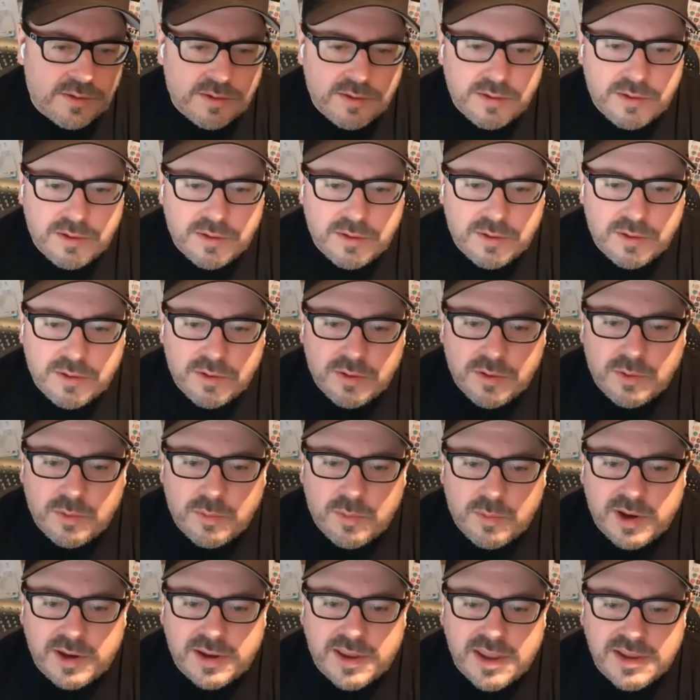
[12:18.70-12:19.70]
Well,
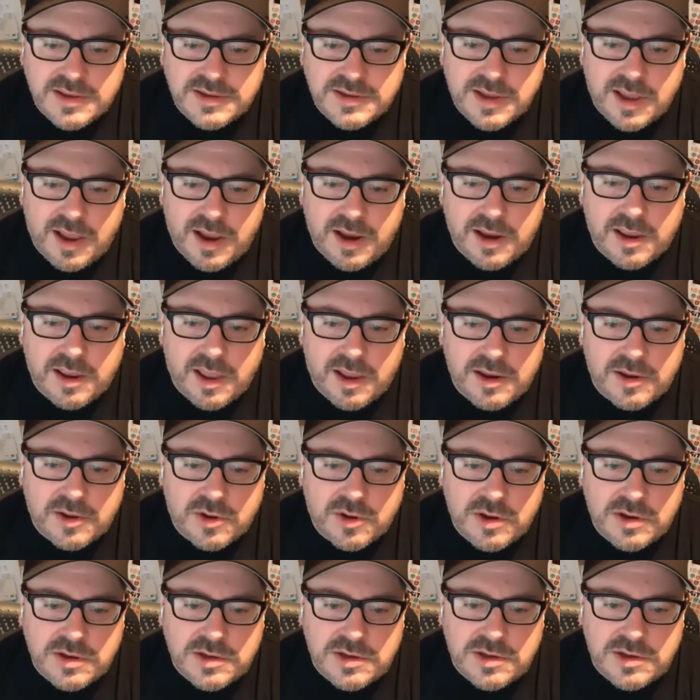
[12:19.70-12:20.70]
I guess I
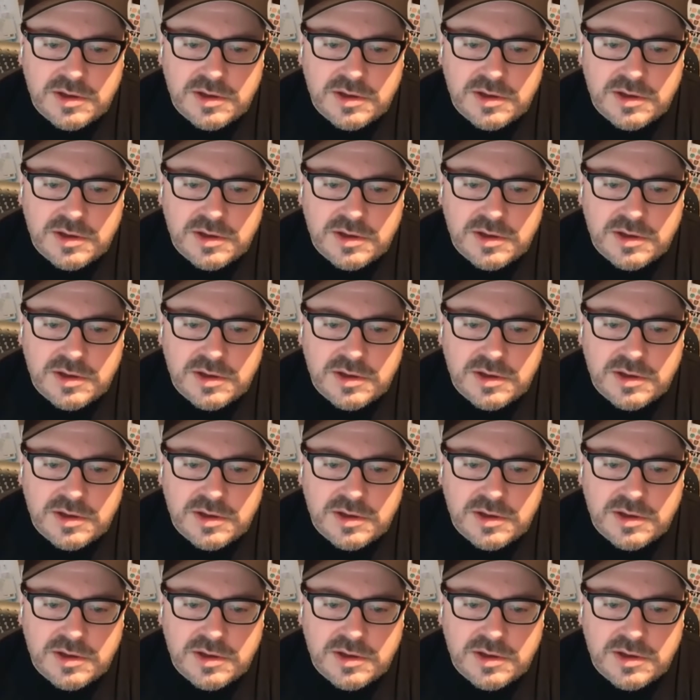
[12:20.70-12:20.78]
could do